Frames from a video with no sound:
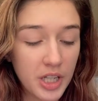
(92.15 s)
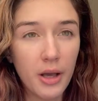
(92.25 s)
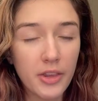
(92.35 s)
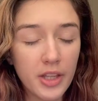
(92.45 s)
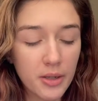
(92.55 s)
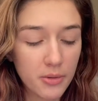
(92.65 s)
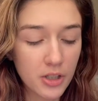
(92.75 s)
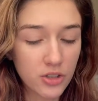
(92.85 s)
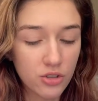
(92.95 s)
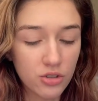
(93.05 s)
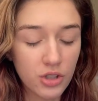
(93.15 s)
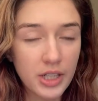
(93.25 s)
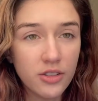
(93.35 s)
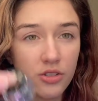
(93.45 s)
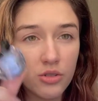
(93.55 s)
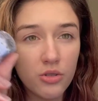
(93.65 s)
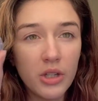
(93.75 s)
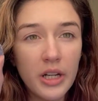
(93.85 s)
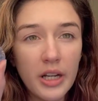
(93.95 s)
I think I'm going to just try to do